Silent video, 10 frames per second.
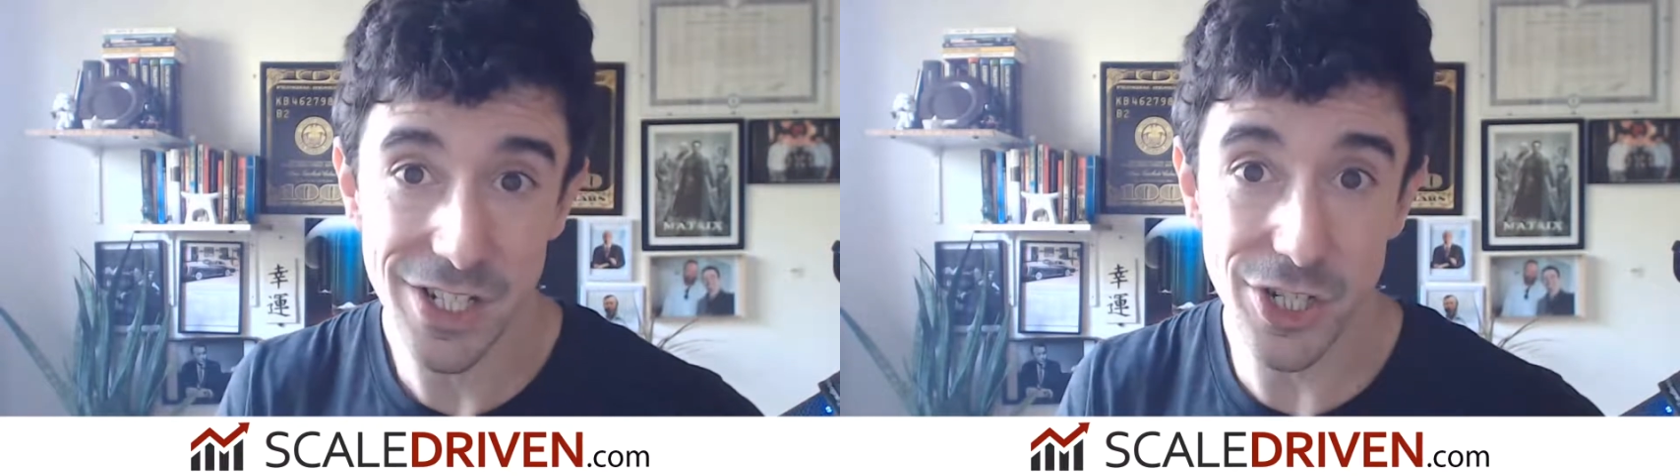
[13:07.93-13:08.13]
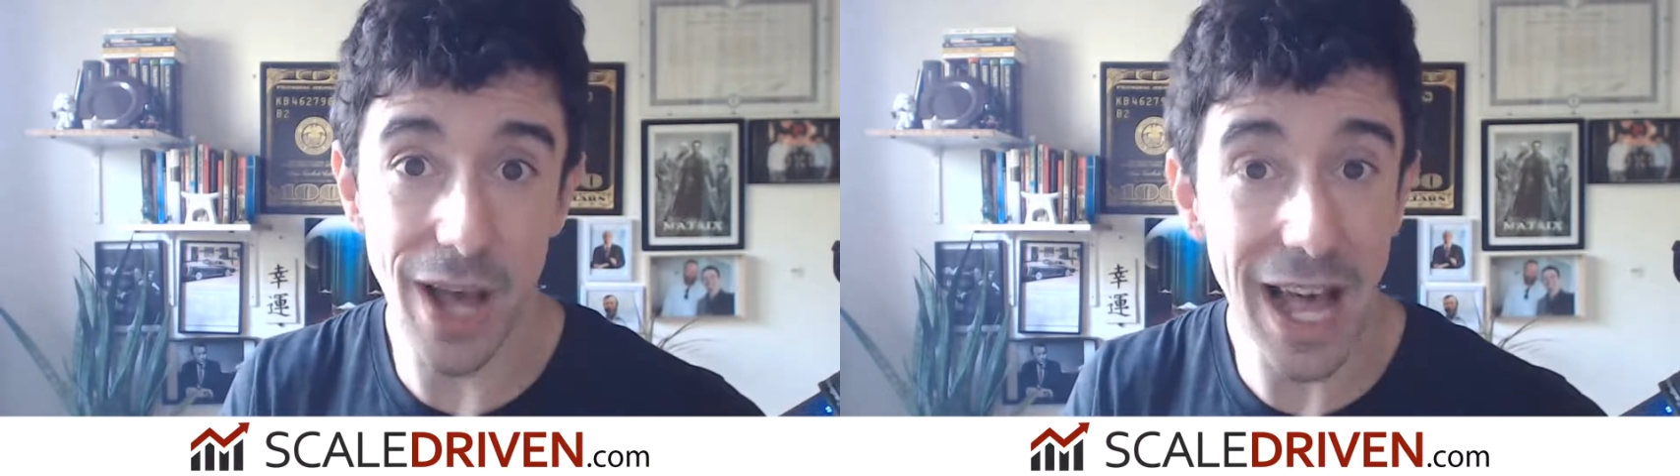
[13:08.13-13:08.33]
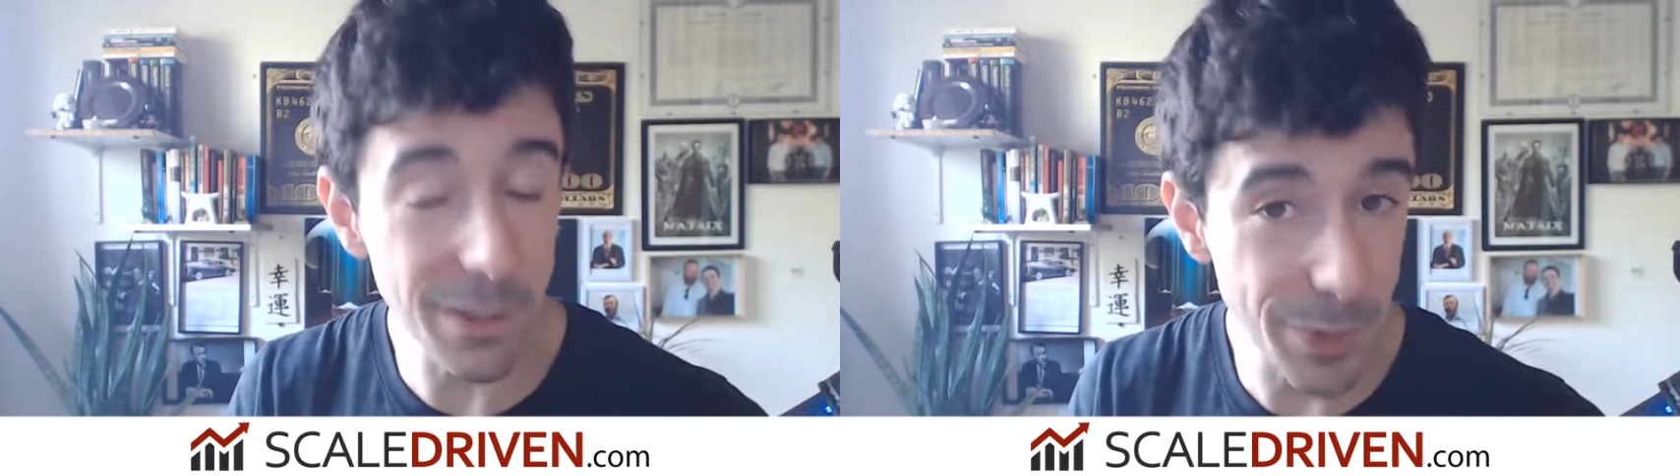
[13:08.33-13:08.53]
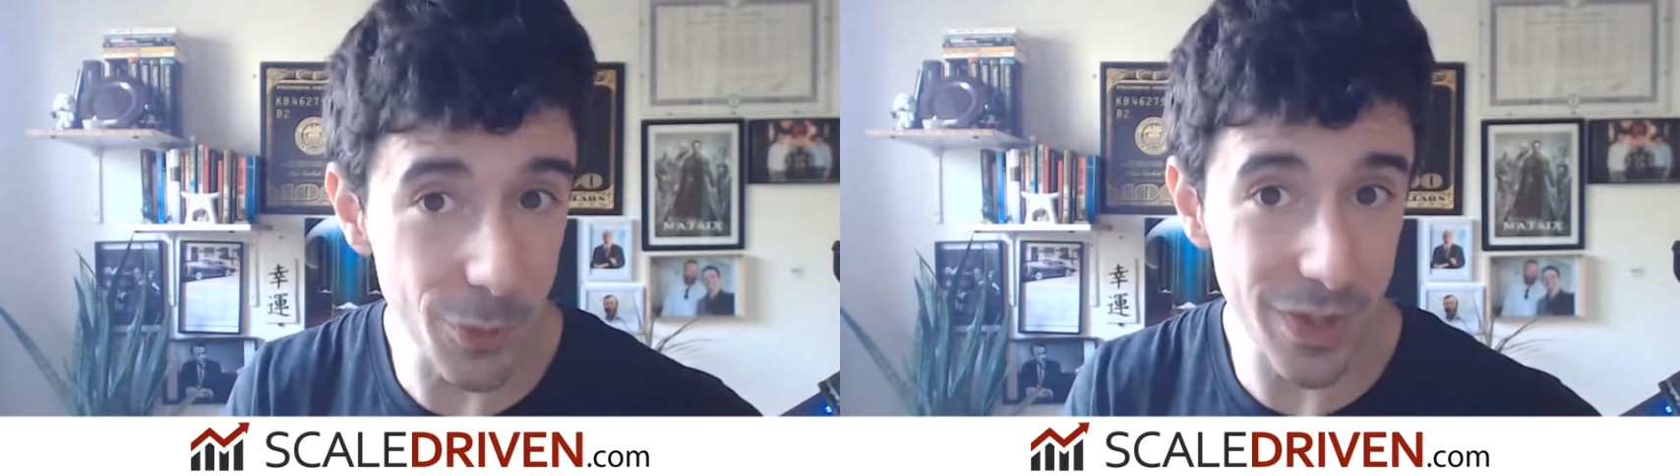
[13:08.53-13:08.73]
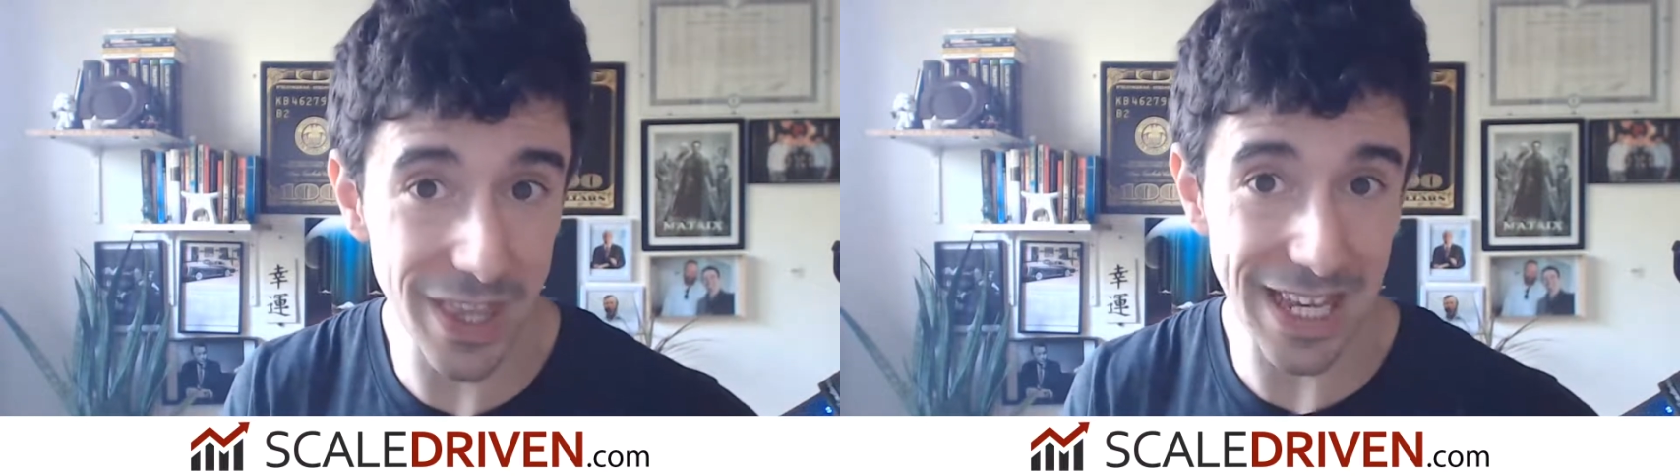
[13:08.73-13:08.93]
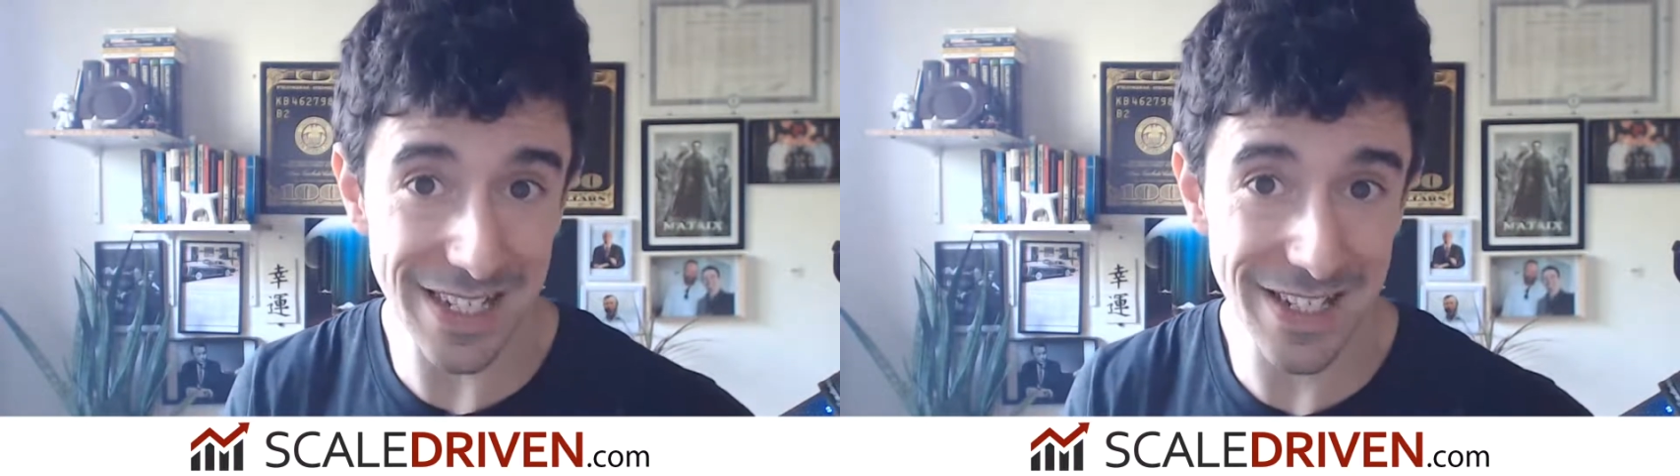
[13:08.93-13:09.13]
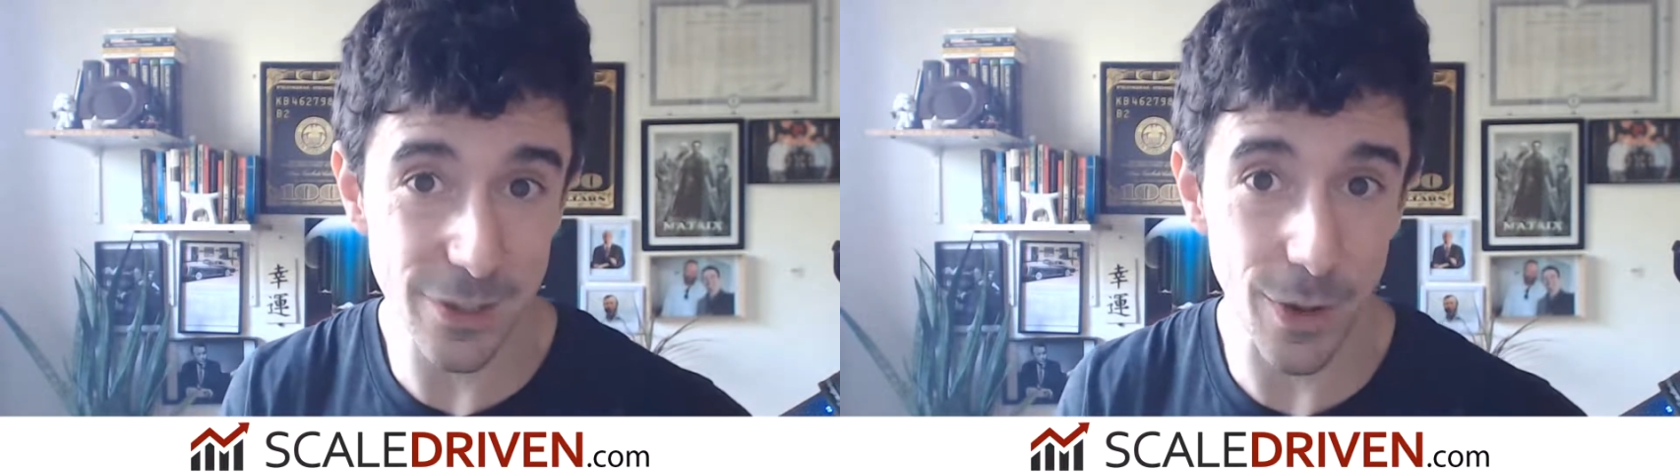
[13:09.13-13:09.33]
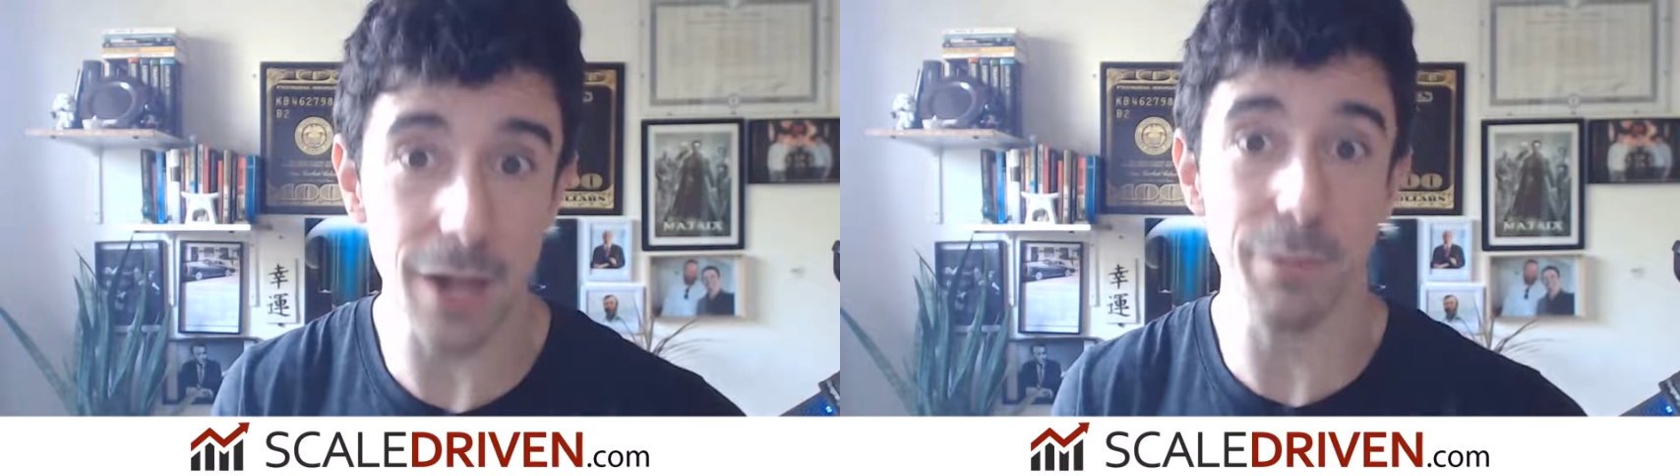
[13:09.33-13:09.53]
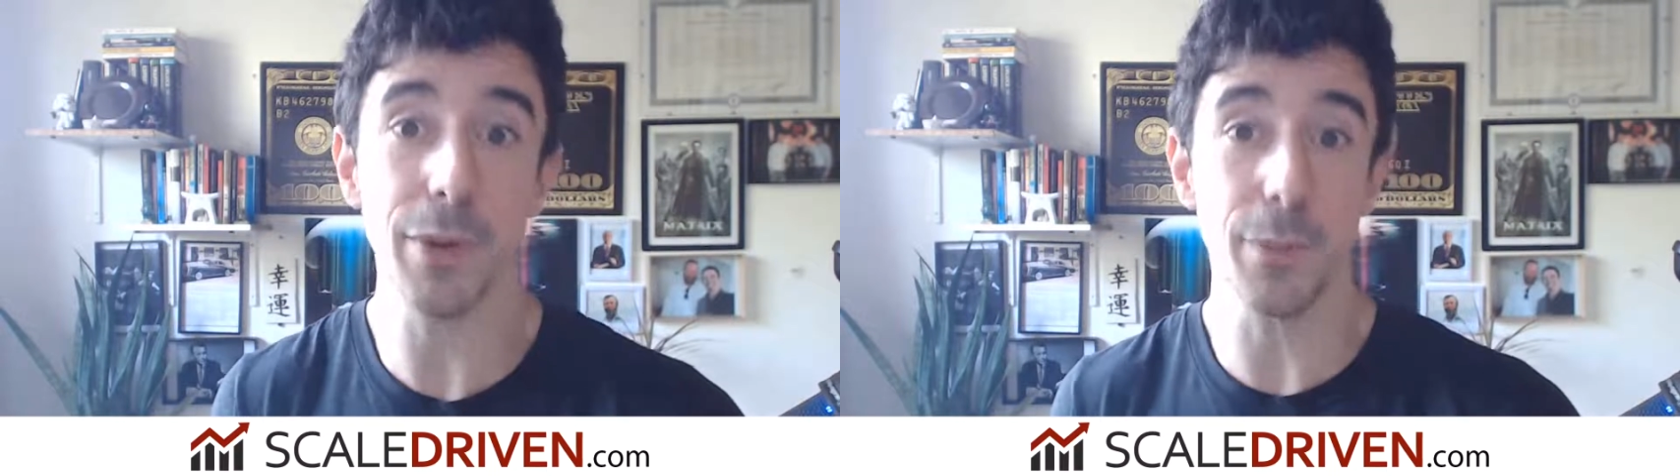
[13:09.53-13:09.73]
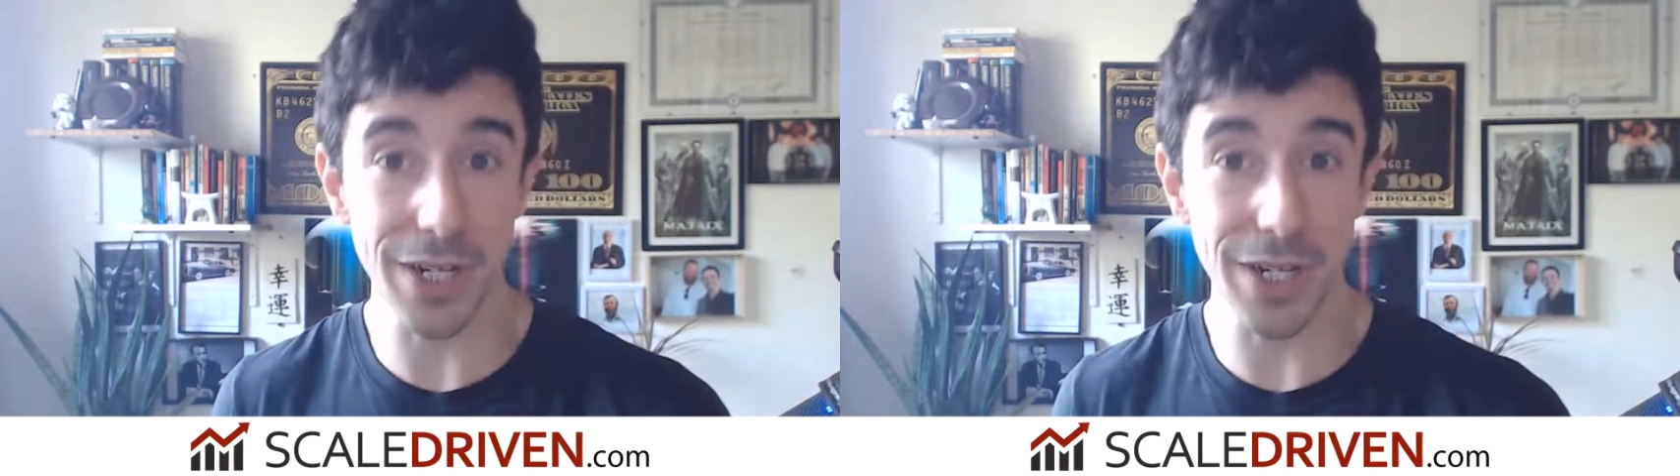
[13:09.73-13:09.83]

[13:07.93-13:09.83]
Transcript: to help you with this, to help you